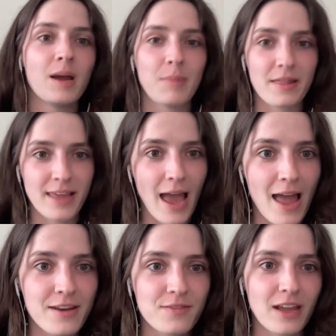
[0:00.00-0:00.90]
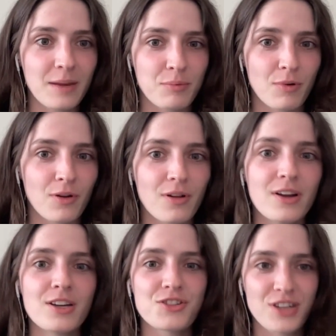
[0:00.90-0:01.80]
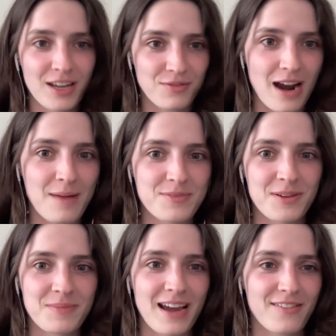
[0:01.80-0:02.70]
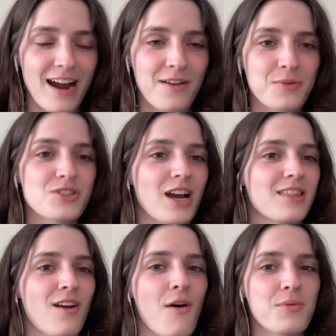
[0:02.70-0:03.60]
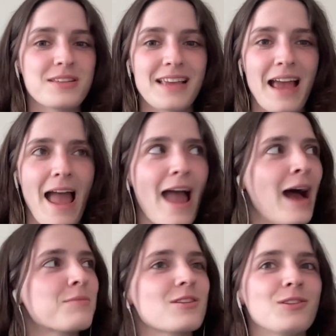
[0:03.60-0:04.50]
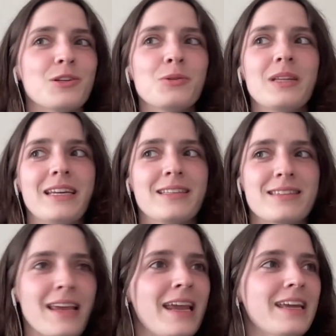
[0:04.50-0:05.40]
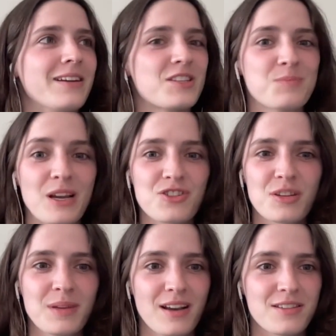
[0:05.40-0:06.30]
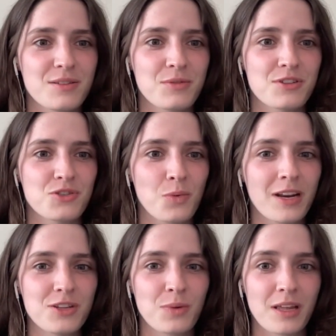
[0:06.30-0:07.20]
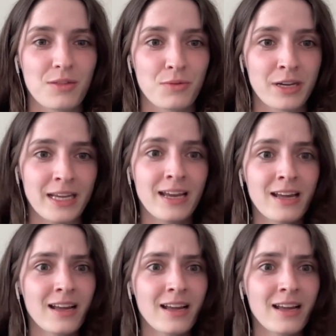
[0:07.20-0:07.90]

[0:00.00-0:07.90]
and by the end of April, she had wrapped up that round, which I thought was absolutely insane, especially because it was in 2023.